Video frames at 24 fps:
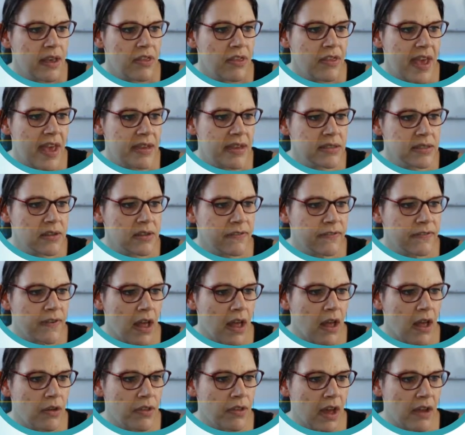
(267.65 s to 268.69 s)
There's the
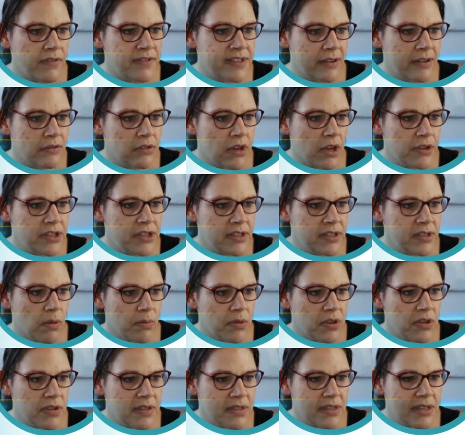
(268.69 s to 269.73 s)
file that I've downloaded, so I'm
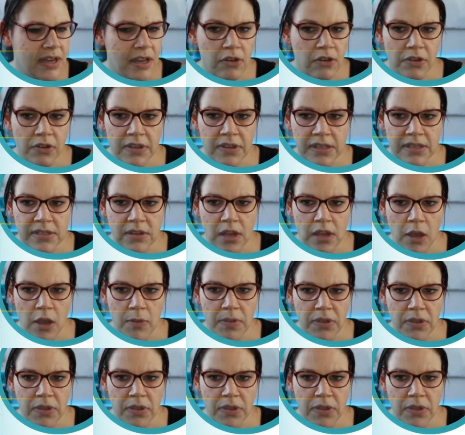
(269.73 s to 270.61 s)
going to click on this to open the